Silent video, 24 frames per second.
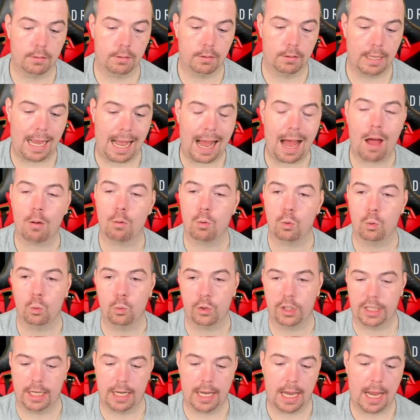
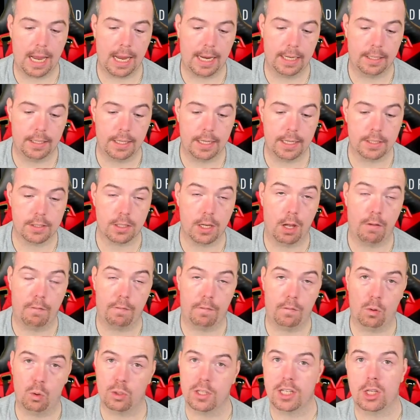Harold Kane is
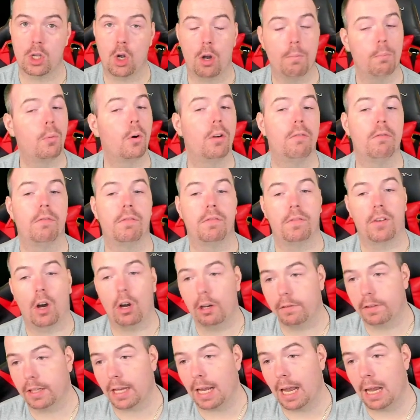
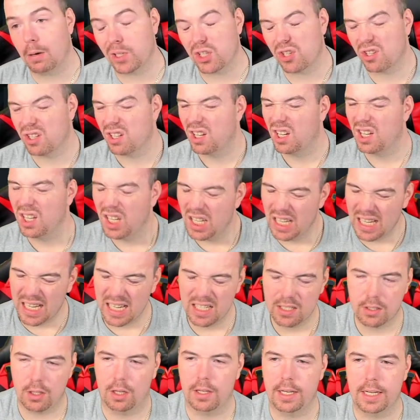49.5k, which
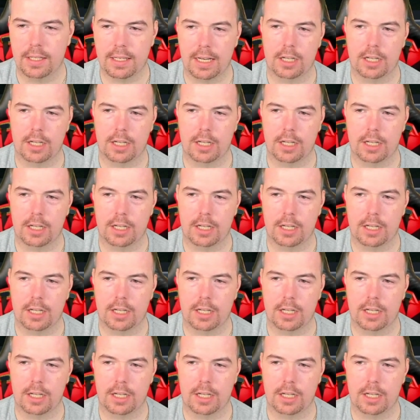is not, he's